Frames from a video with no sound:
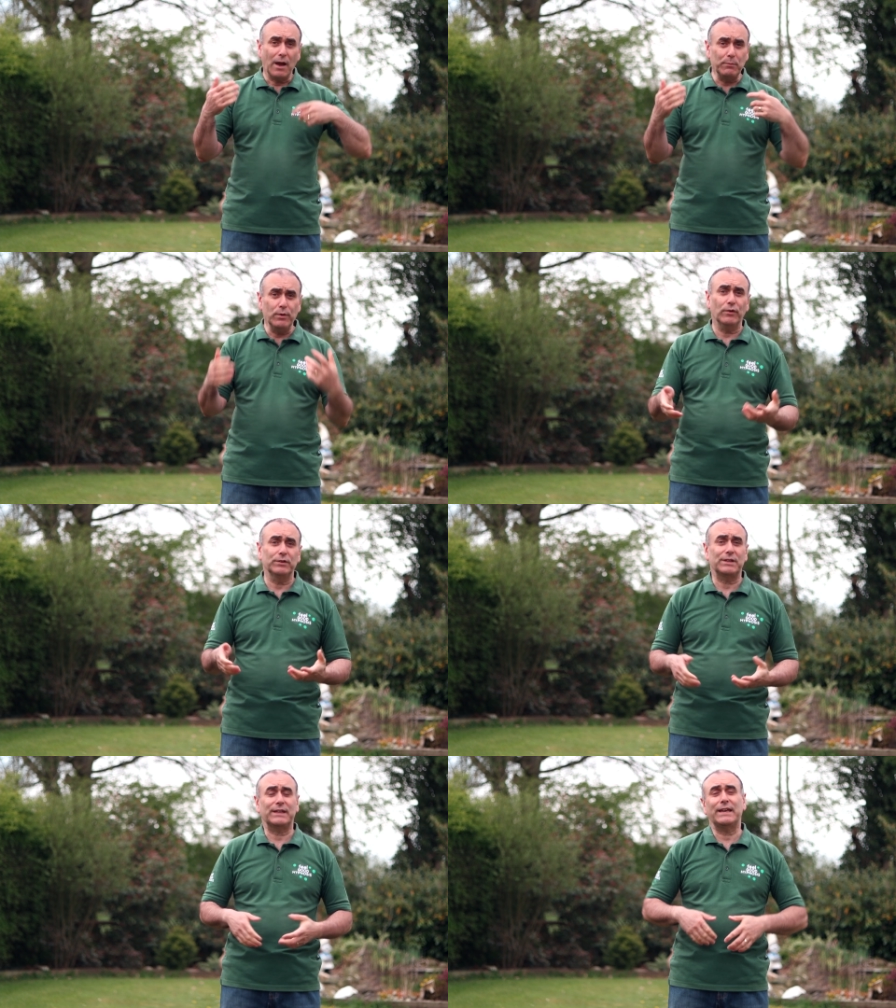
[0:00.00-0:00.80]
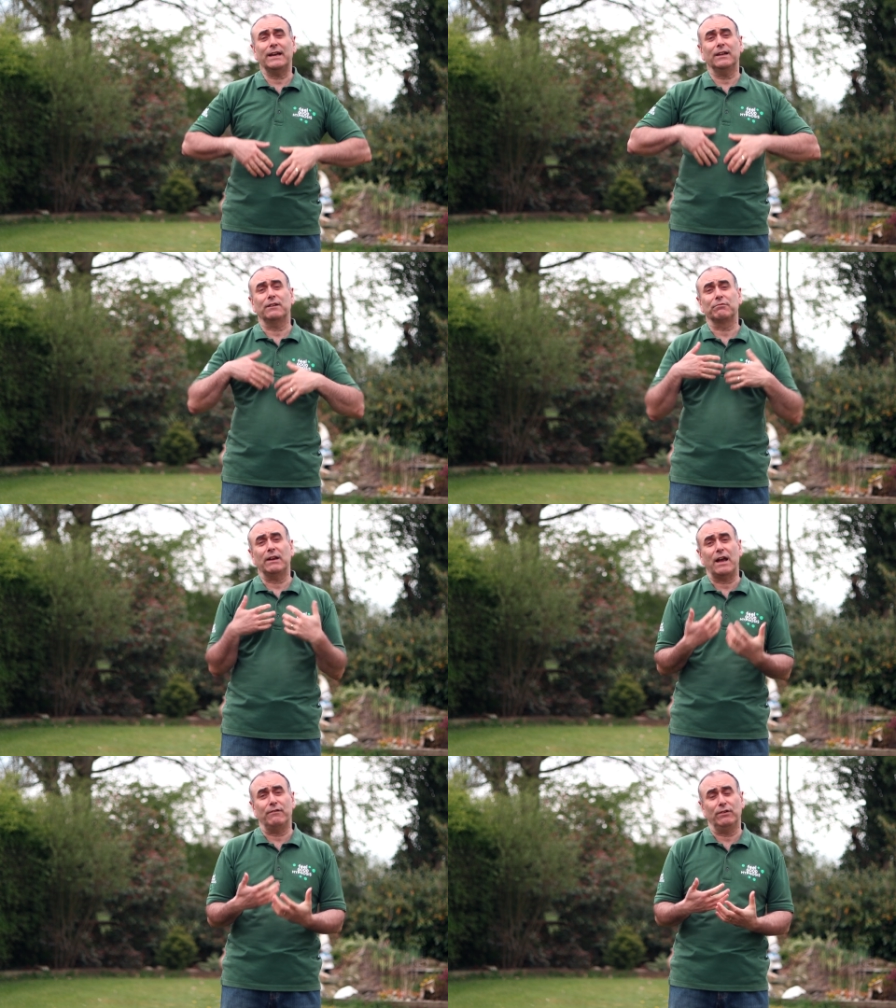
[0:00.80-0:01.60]
I move on to the giggle and
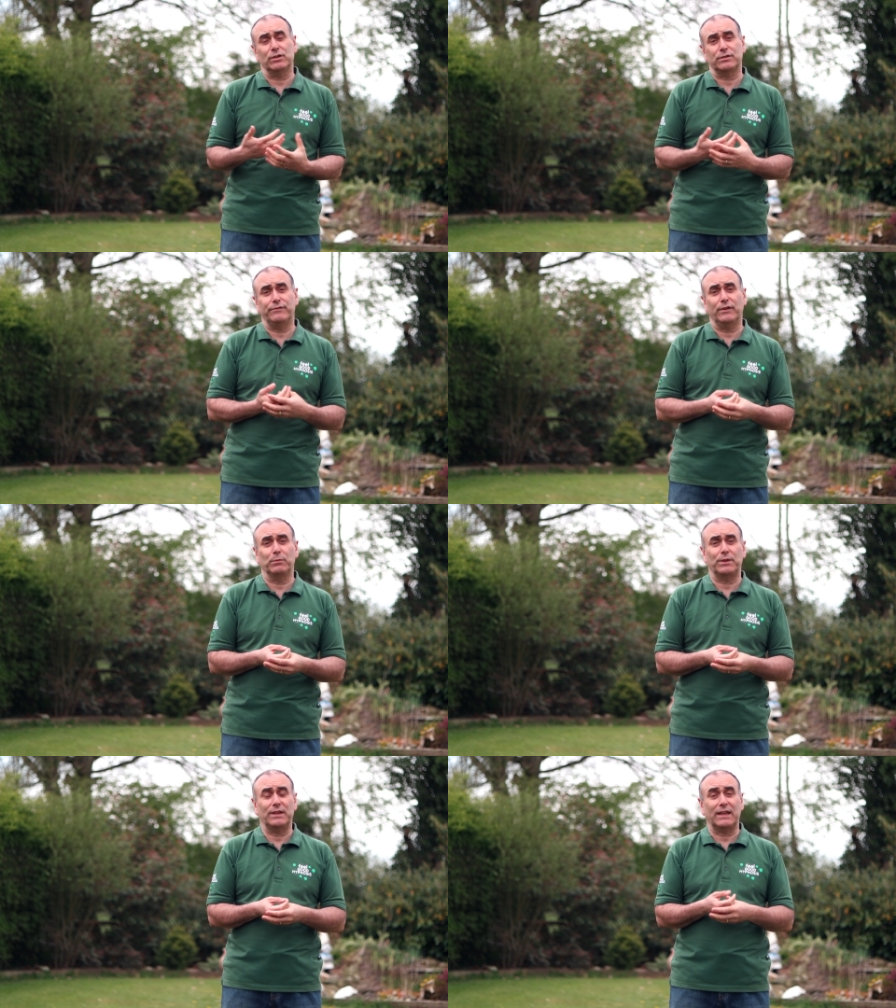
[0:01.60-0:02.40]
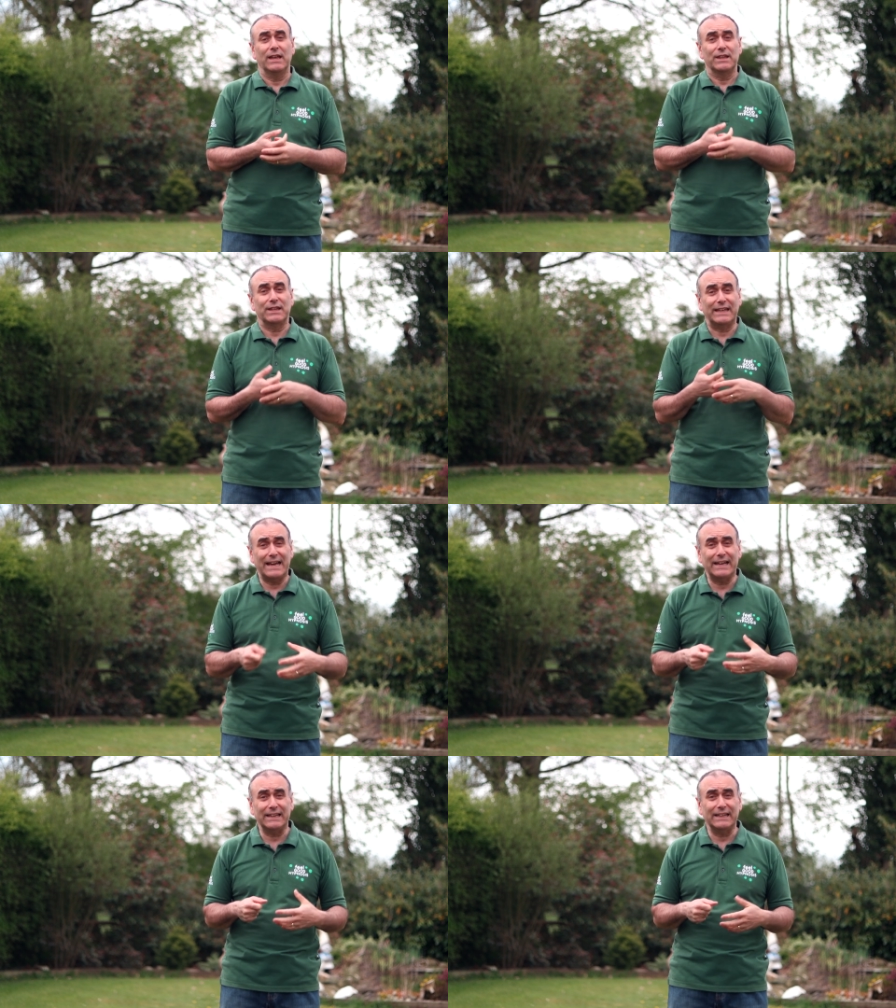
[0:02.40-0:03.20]
really have lots of fun with the
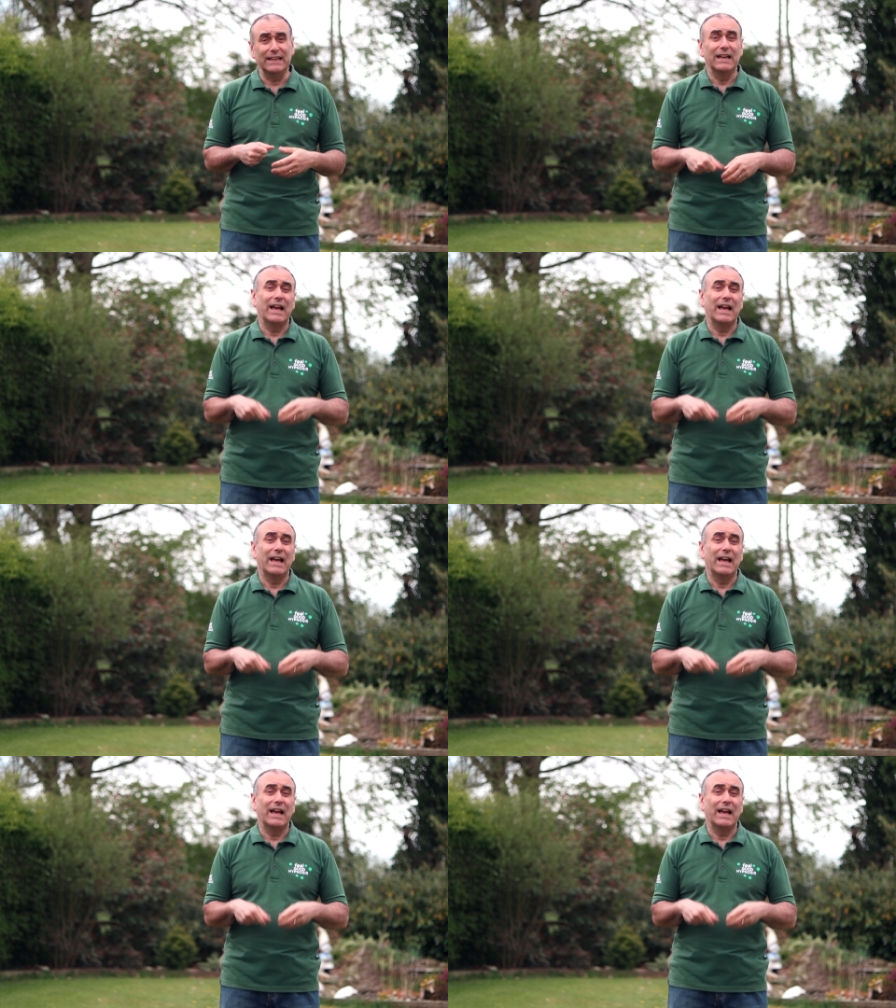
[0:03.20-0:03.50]
giggling.